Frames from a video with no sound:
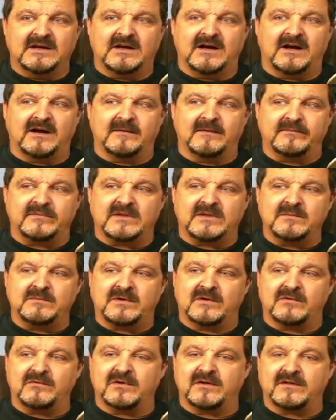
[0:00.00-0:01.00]

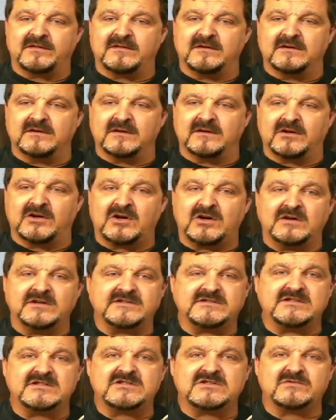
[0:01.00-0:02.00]
But with the current
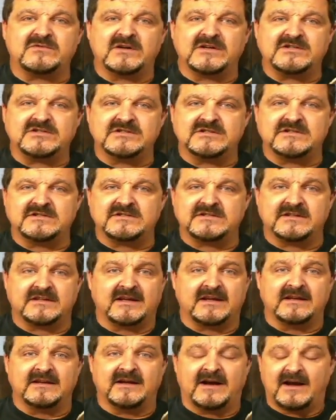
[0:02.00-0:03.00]
situations
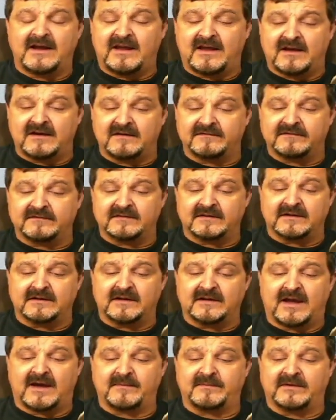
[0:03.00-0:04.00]
that I have
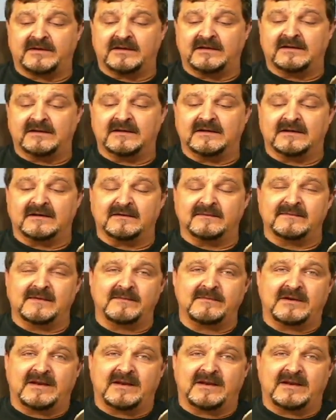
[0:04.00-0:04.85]
happening, I'm going